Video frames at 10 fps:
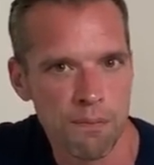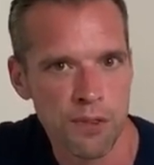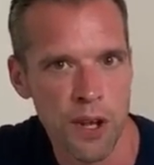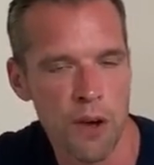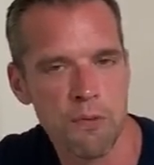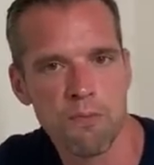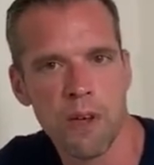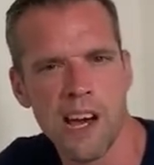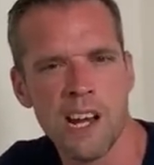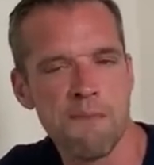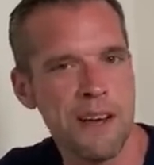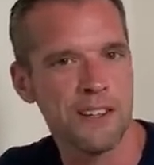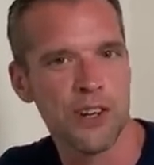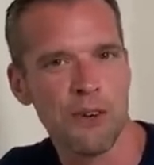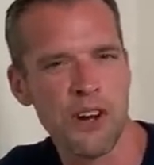So a little bit
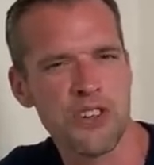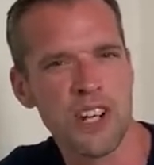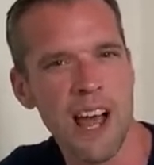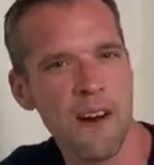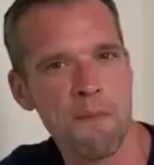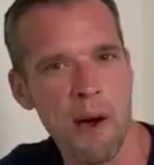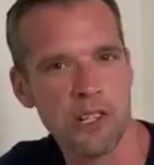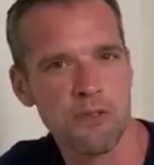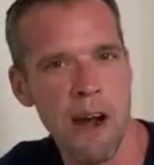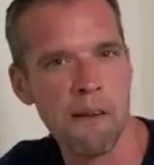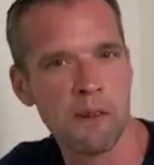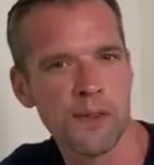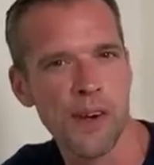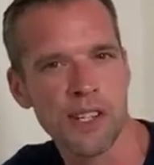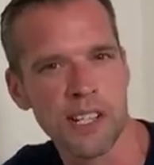of digression there about terrariums
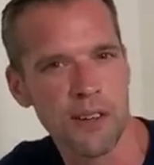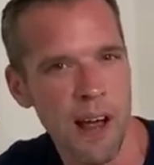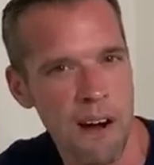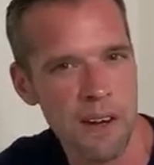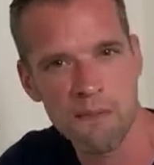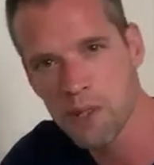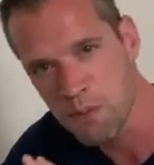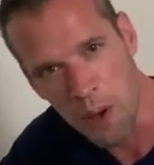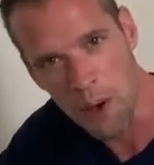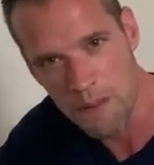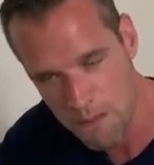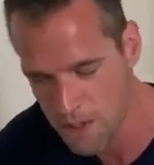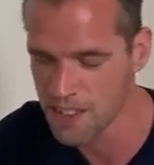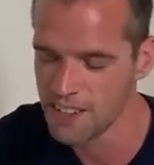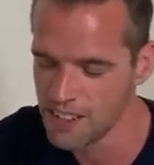versus aquariums, but
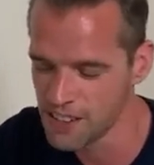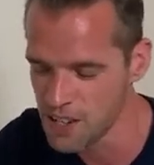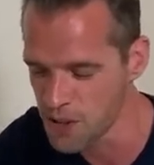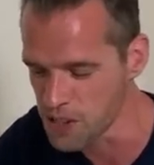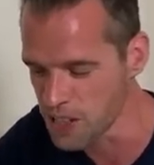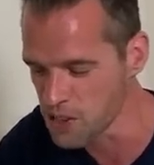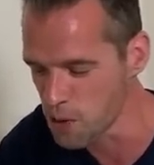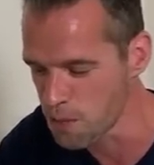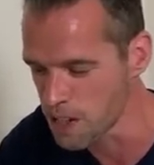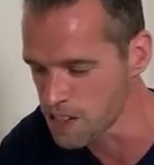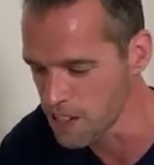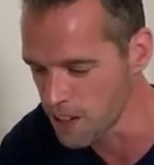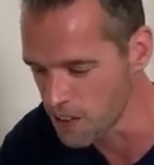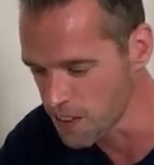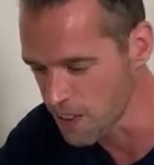it's an interesting topic, isn't it,
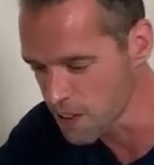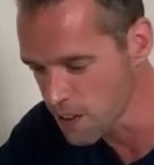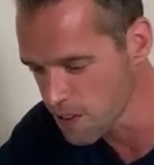I think.